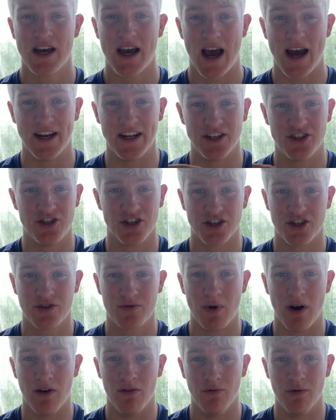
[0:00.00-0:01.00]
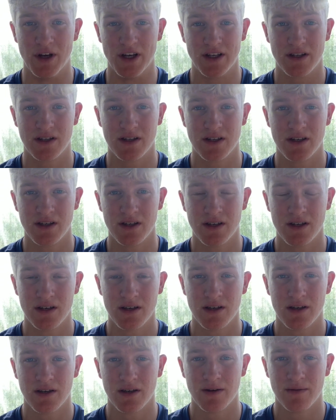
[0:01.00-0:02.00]
and in just 12 weeks.
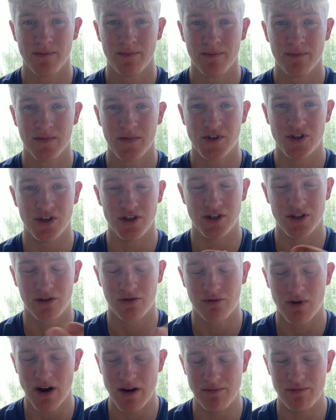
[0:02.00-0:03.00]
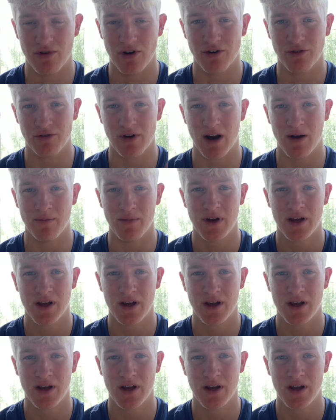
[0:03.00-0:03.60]
So it's a great program.